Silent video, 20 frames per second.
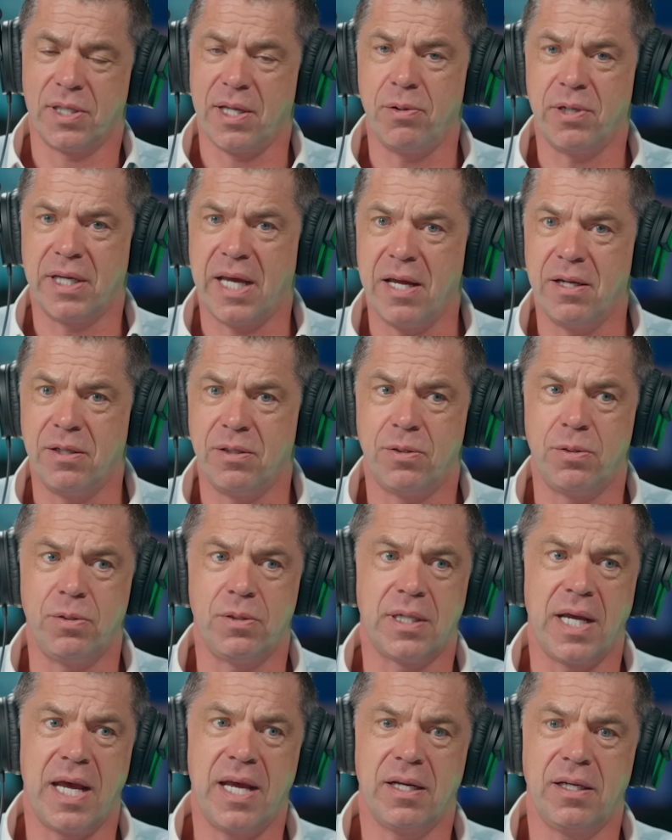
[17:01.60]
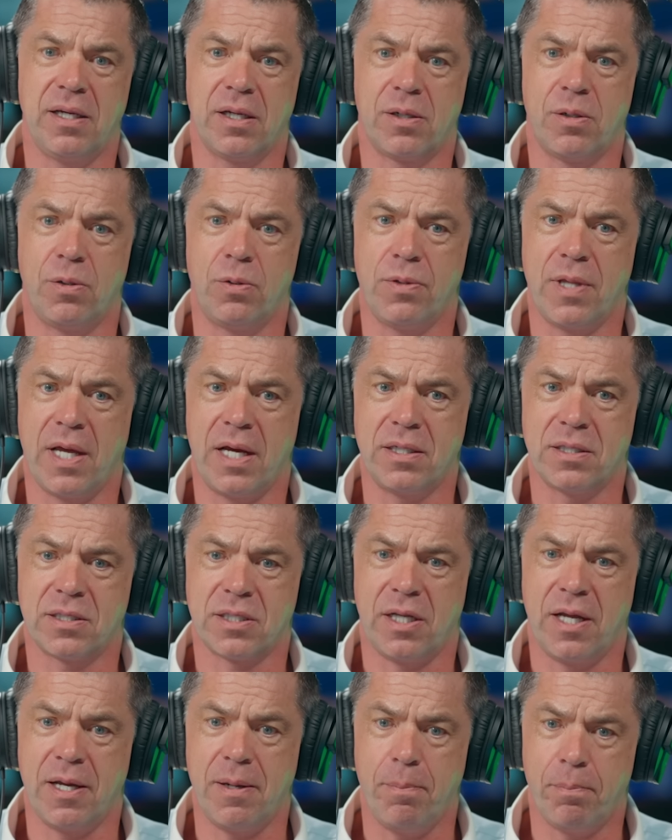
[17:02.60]
Without getting too technical,
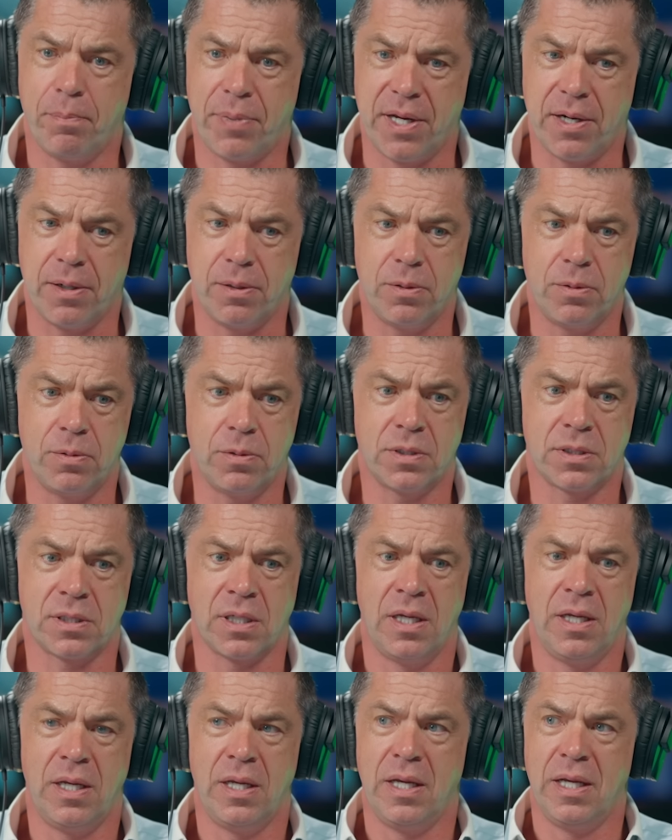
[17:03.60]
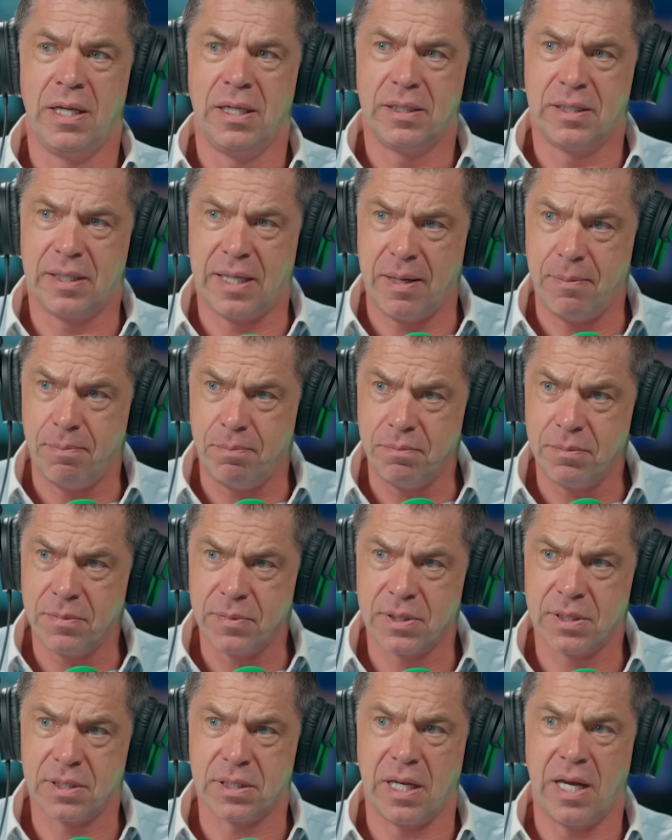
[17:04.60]
that's like PIRLS,
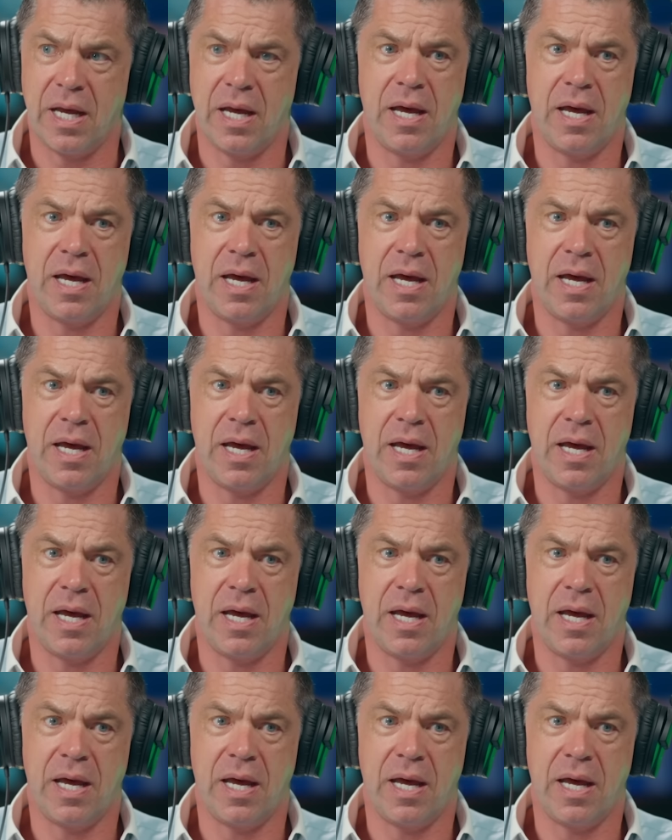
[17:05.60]
TIMSS,